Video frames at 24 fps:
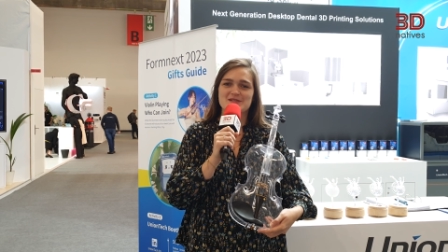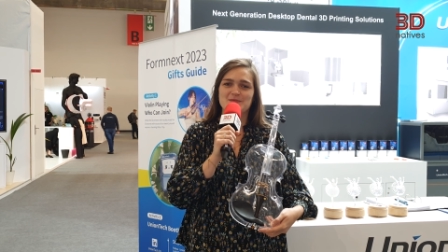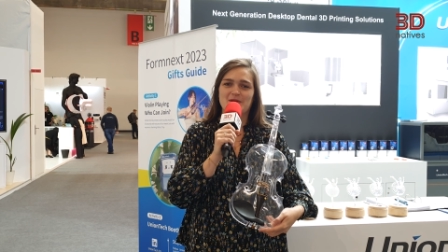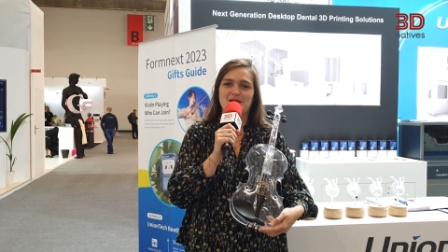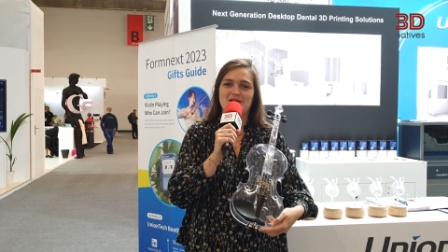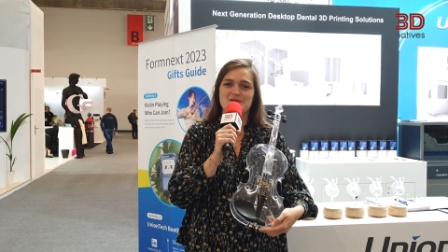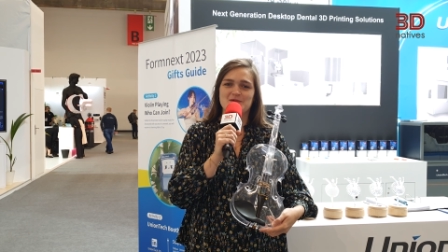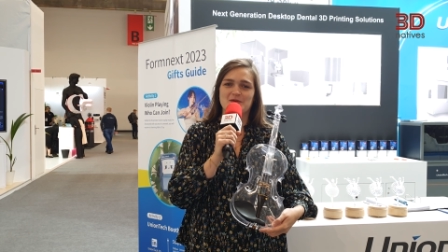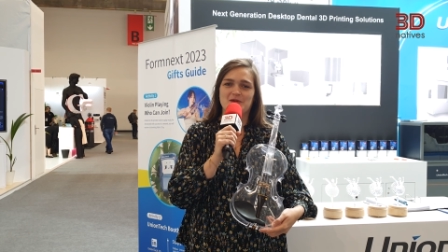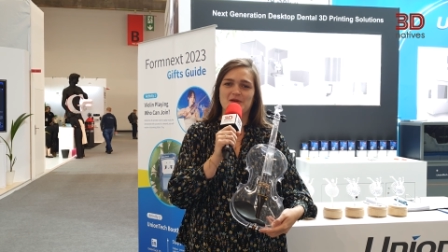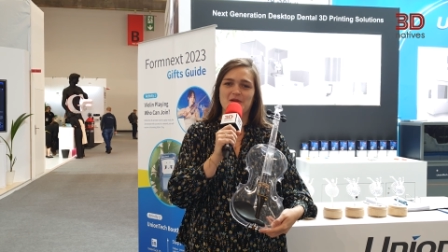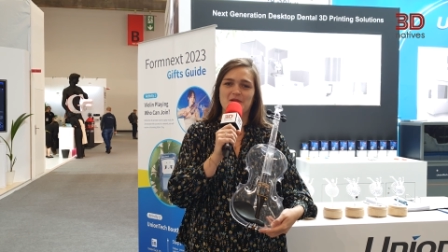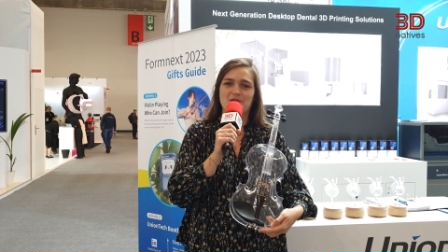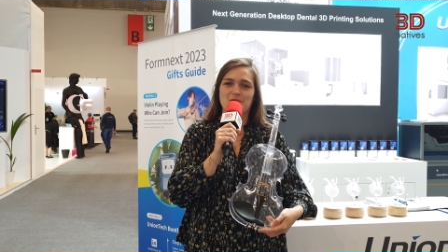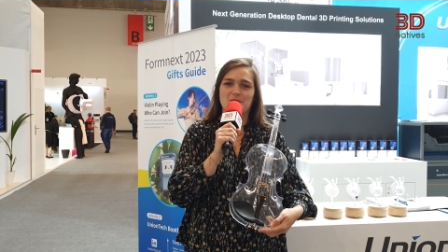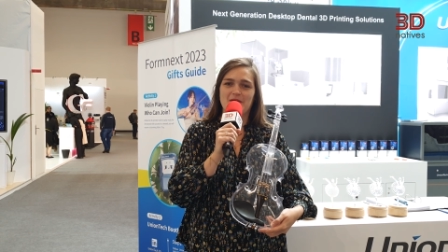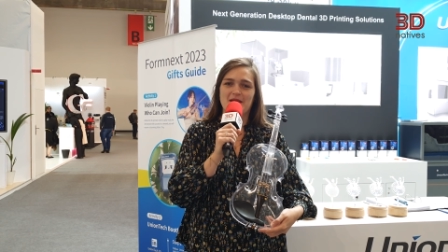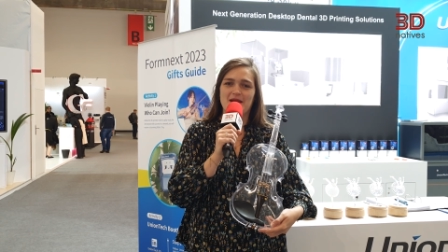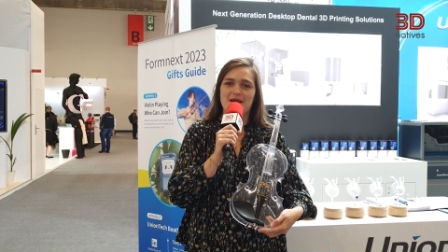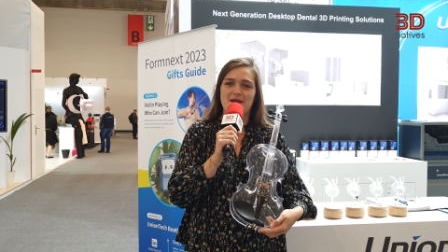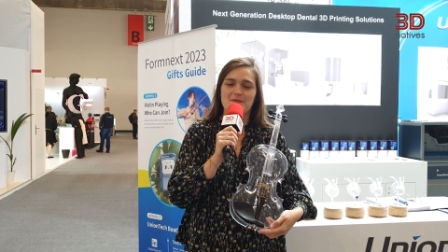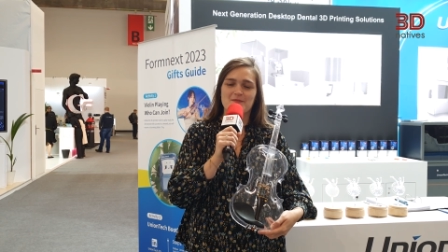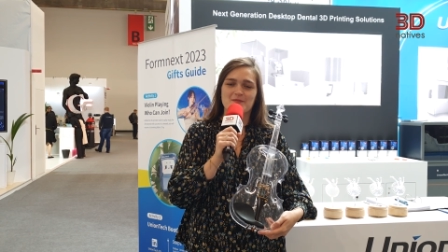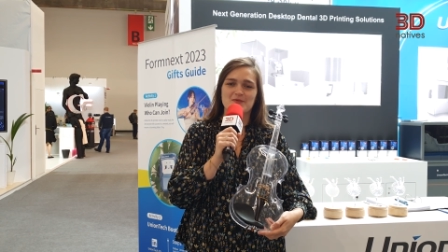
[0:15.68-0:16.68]

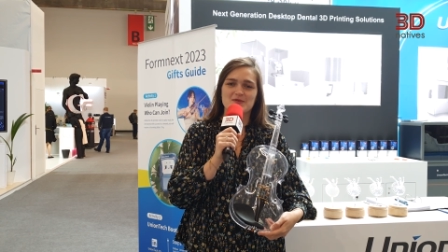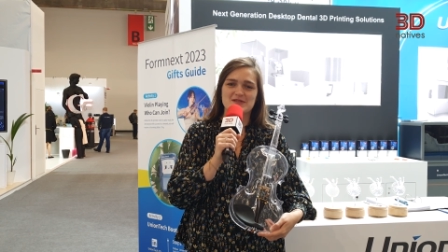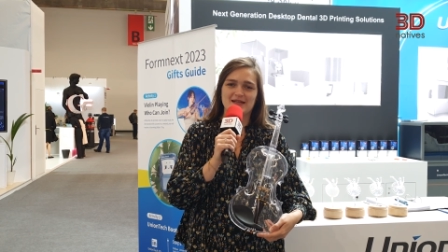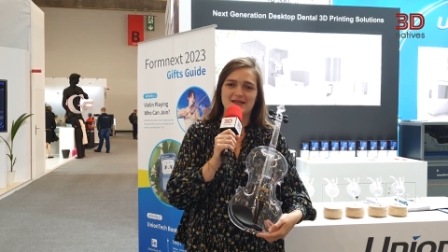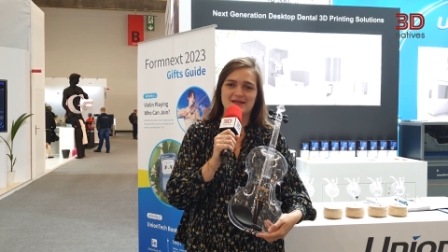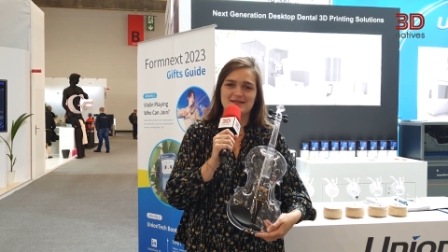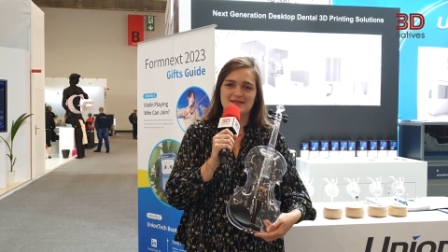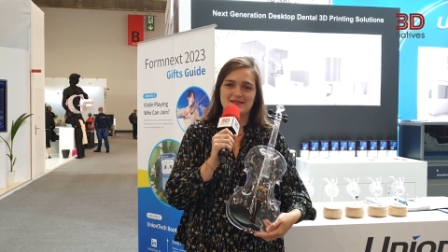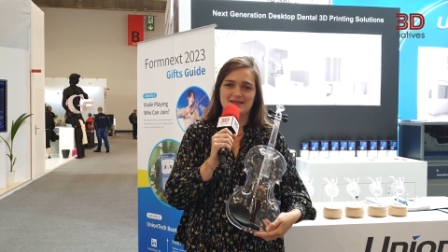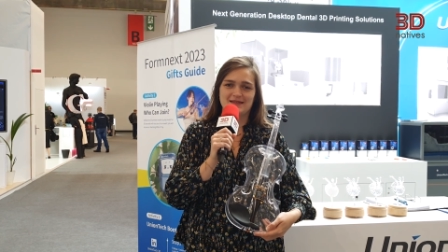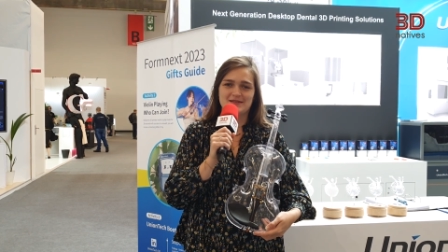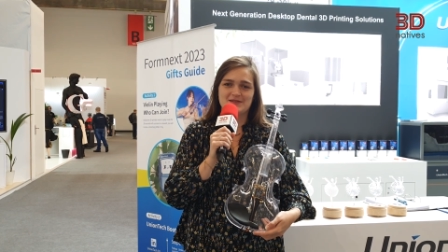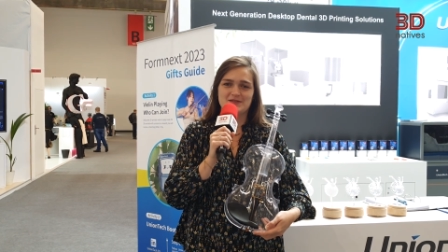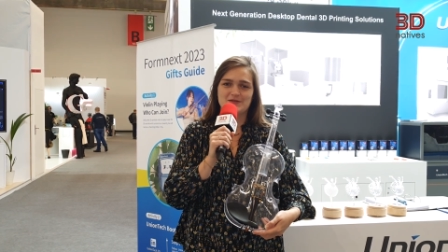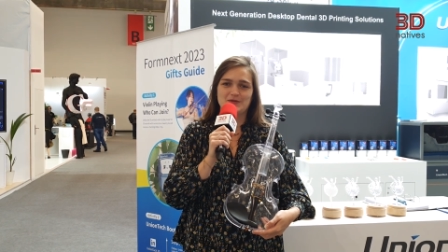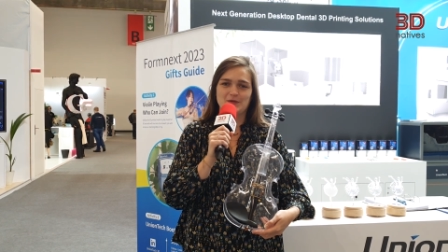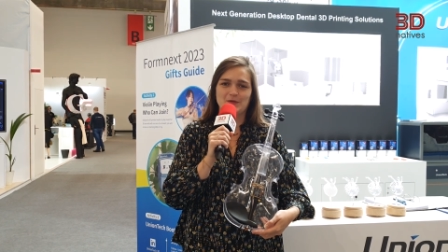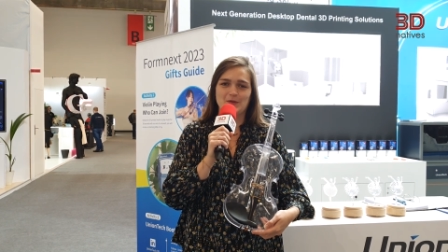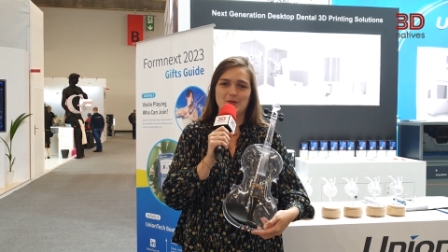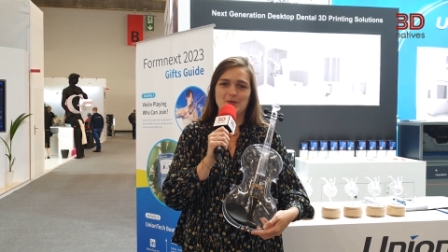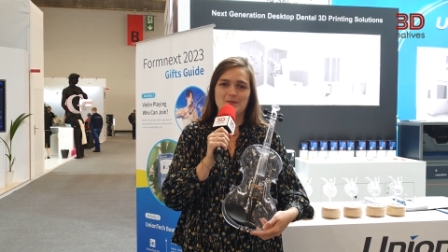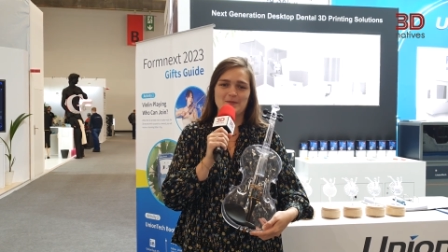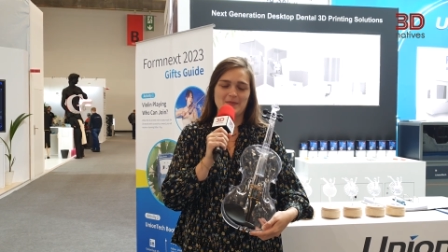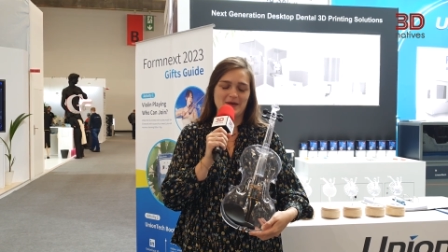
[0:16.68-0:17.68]
2023, I'm presenting to
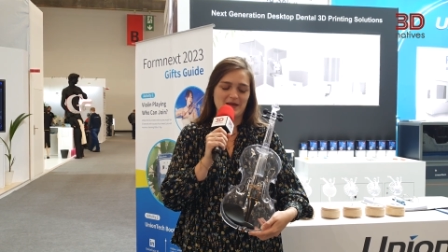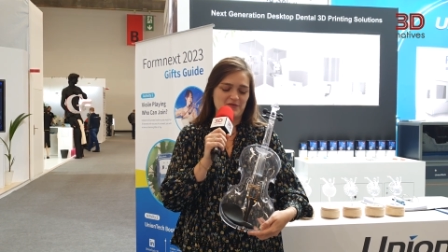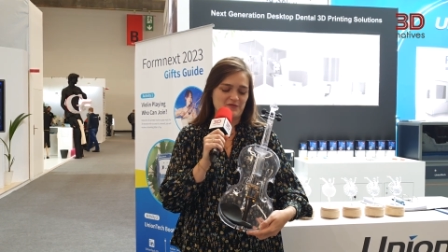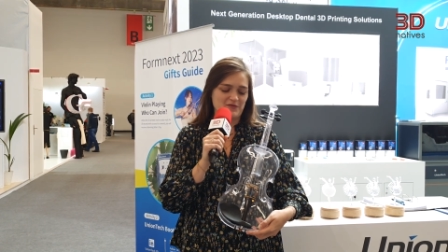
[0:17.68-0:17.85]
you my